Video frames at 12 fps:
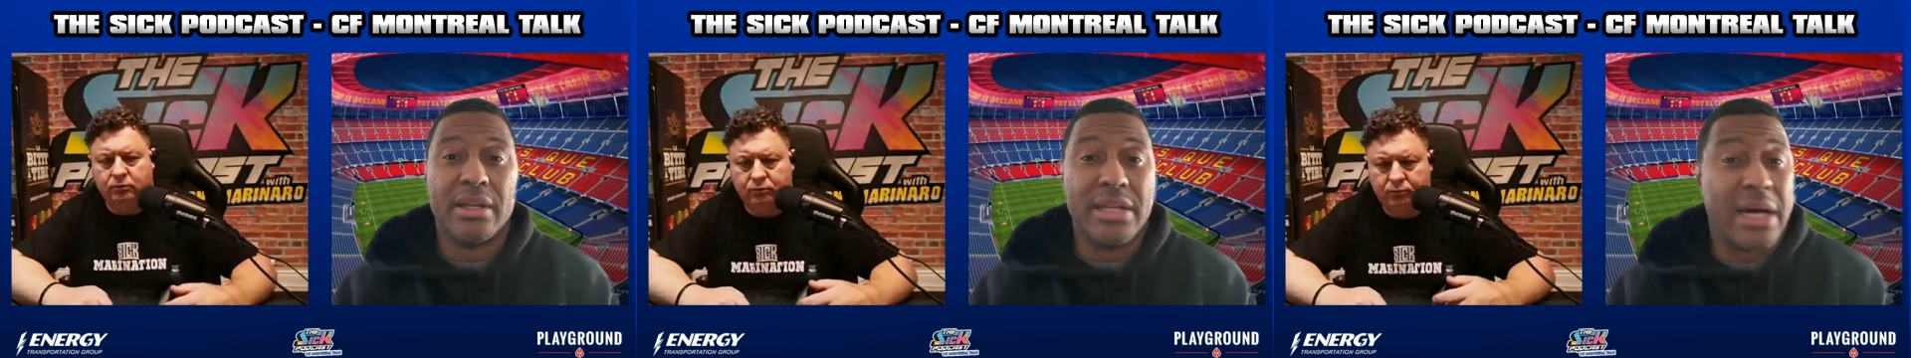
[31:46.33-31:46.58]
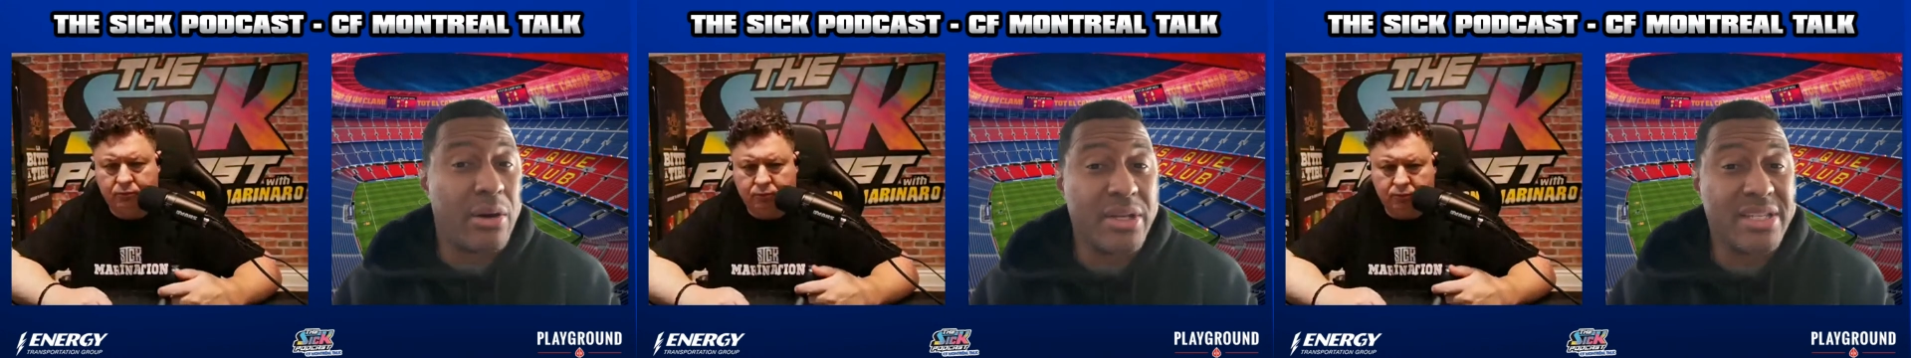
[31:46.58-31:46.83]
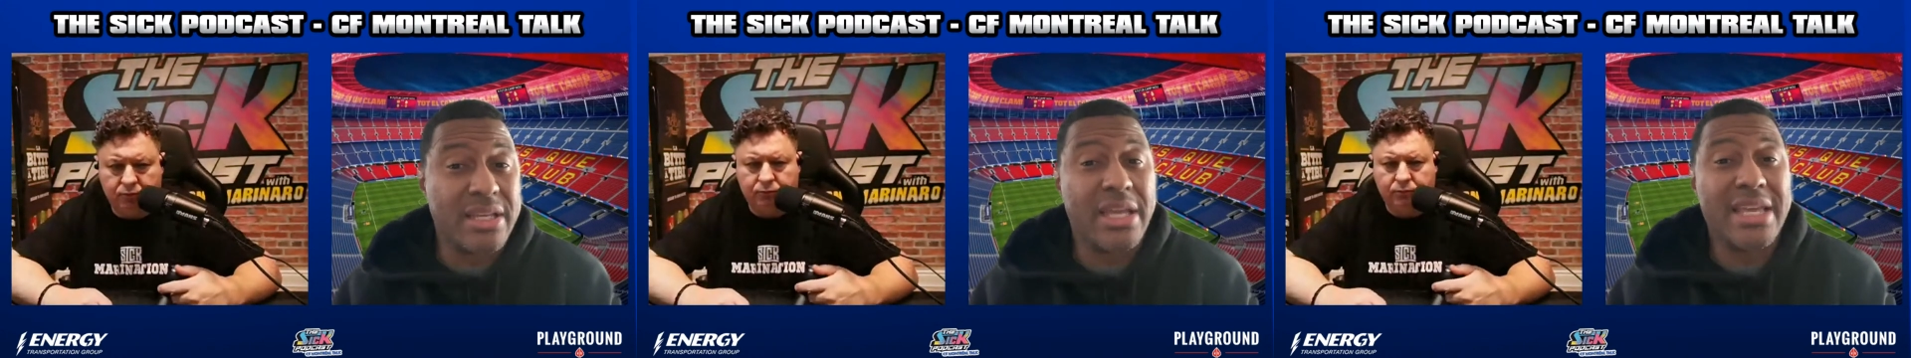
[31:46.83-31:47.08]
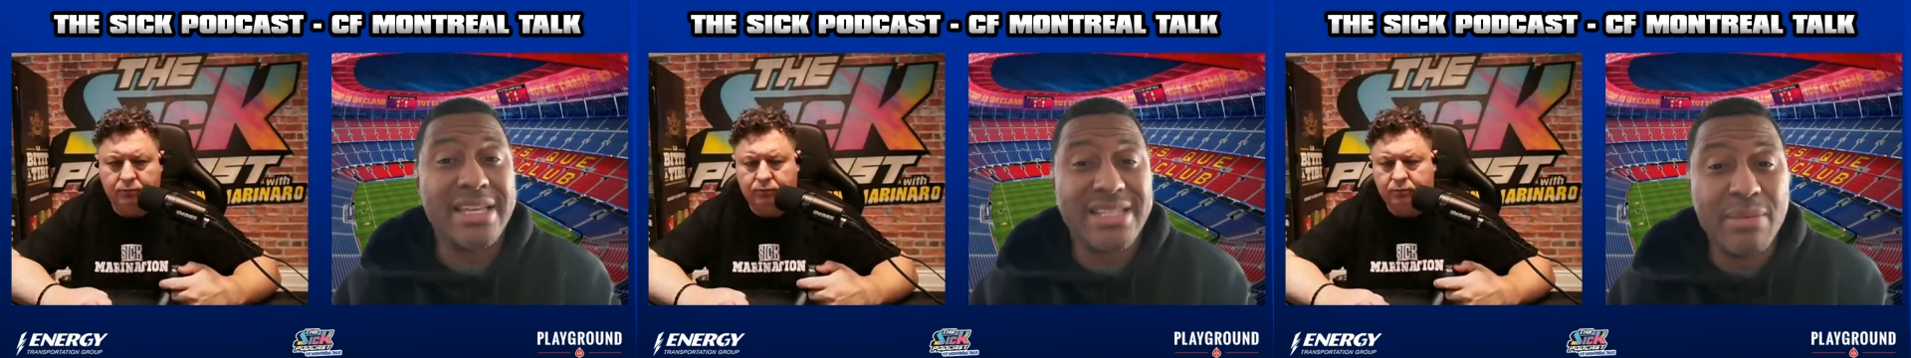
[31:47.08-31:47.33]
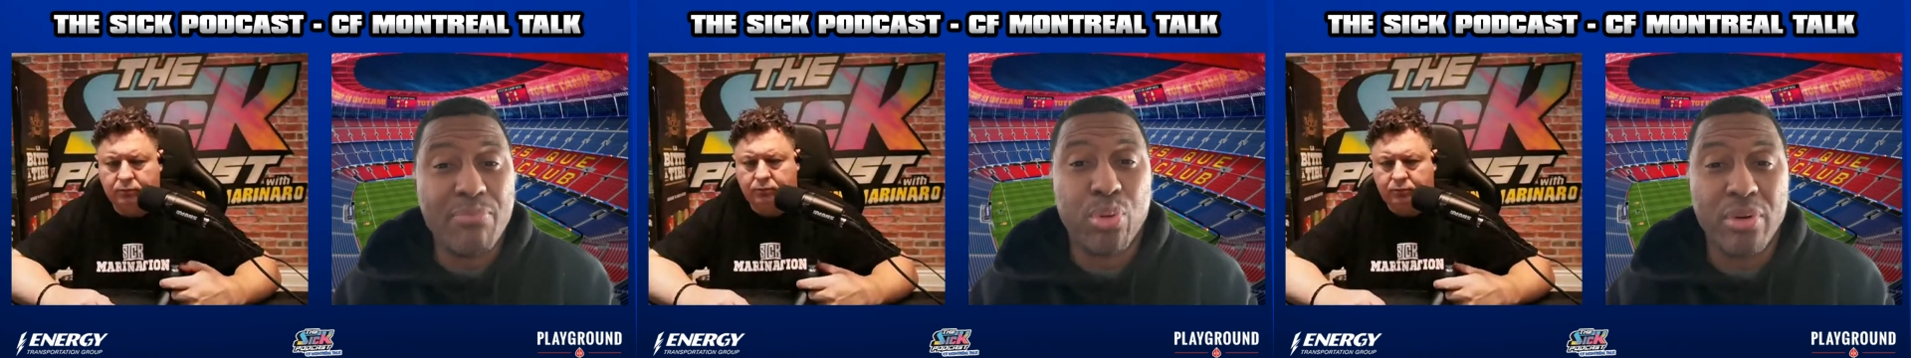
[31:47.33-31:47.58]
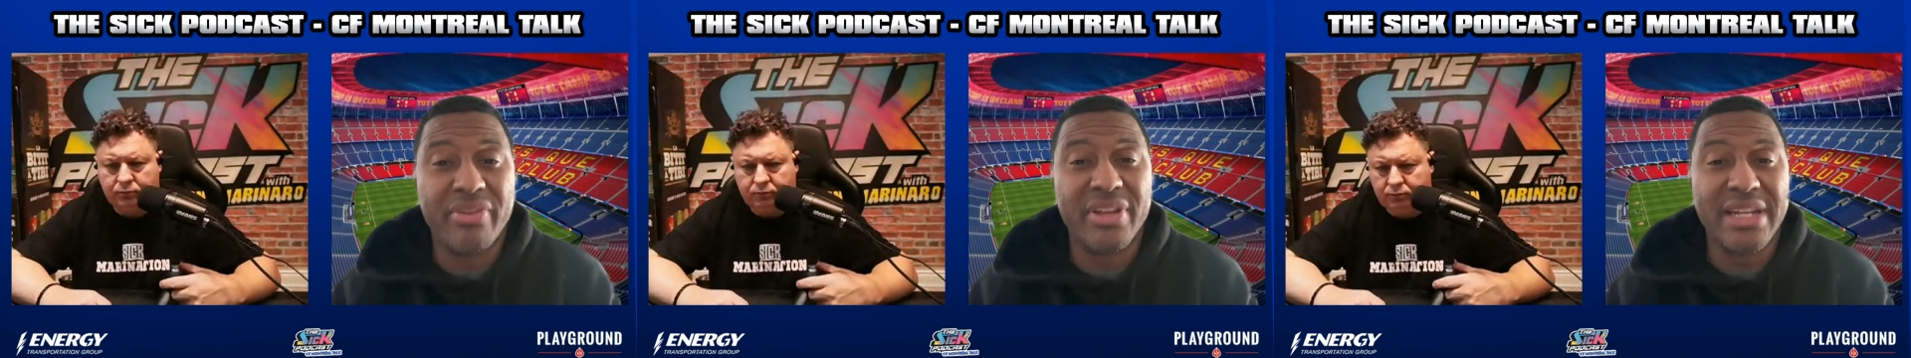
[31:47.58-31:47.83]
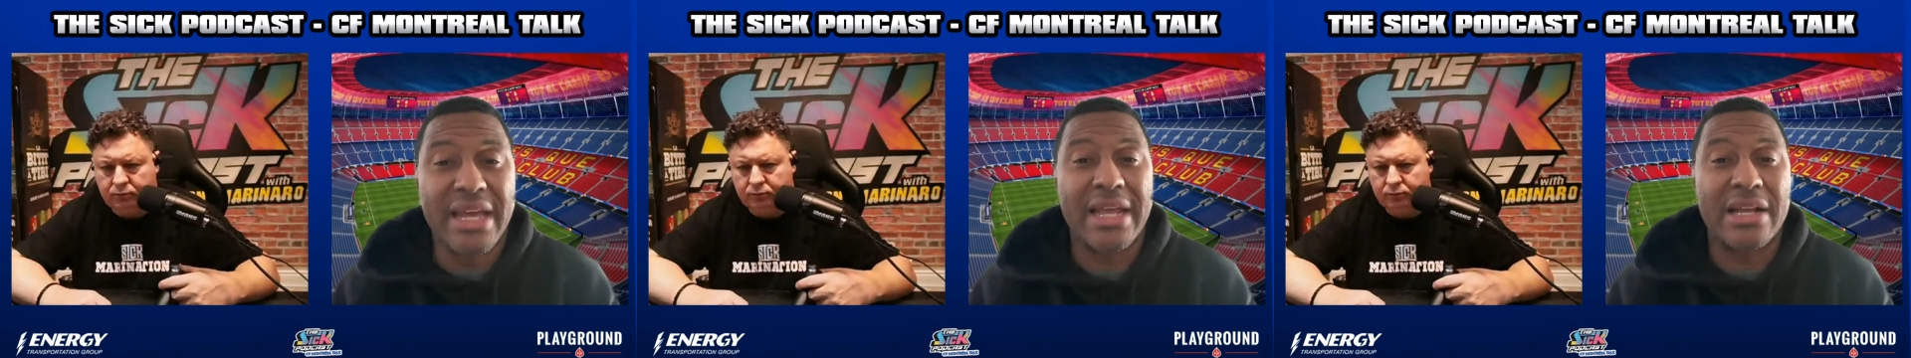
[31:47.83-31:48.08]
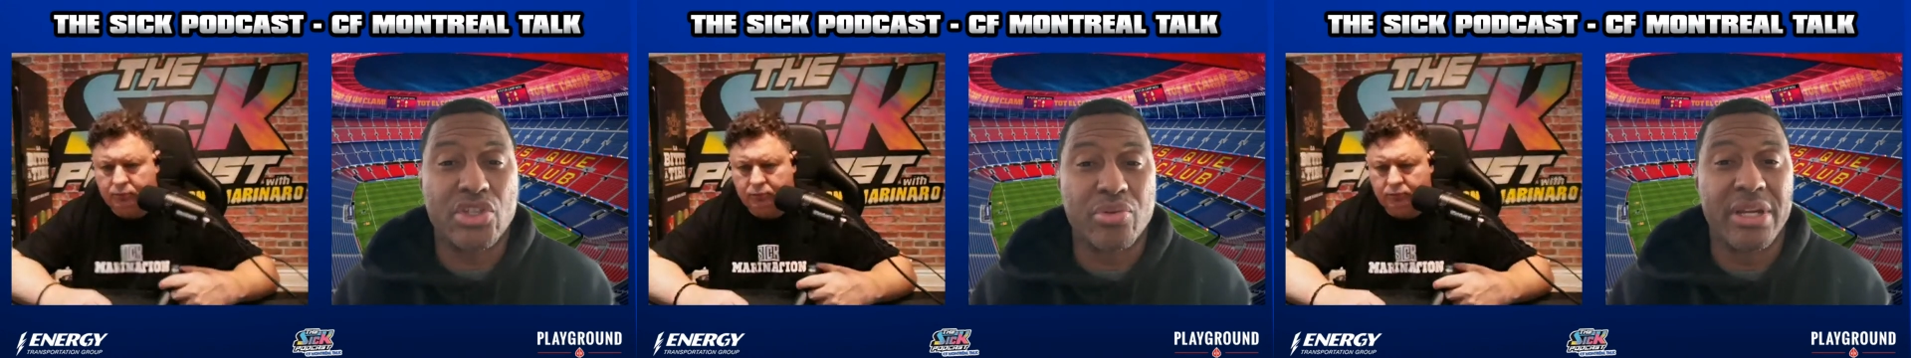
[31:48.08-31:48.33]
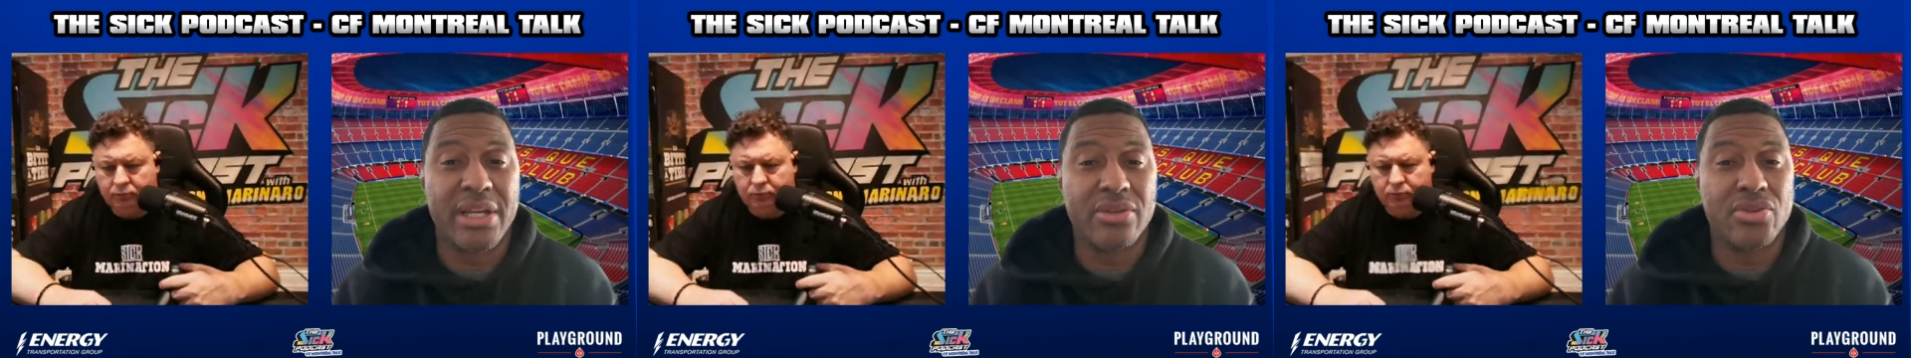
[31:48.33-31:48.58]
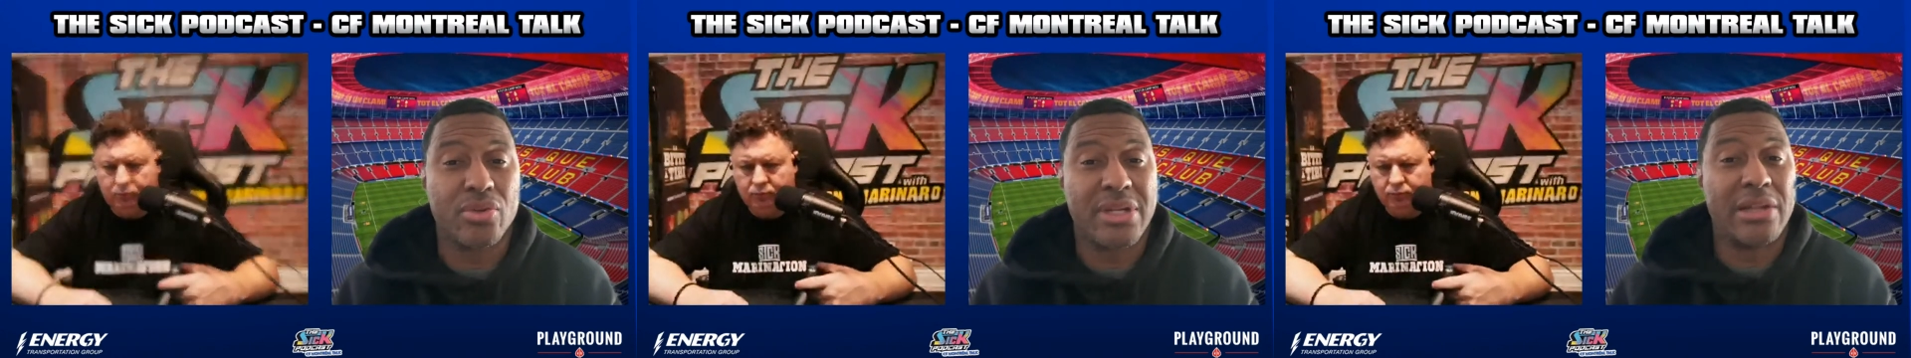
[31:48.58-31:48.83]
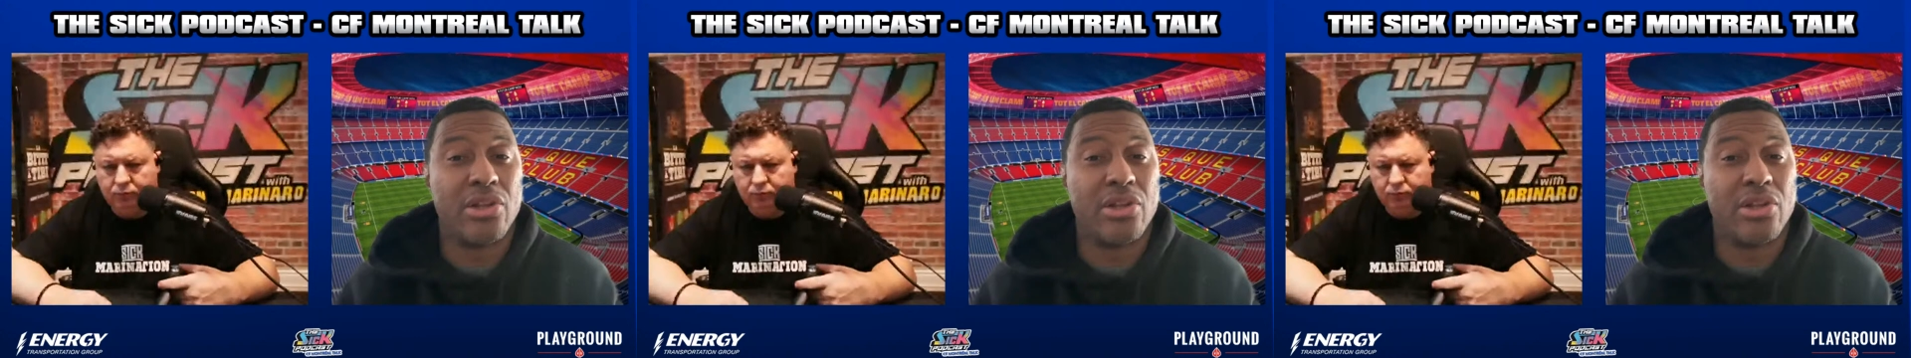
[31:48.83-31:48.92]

Speaker 1: Now is is he proving that at training? So that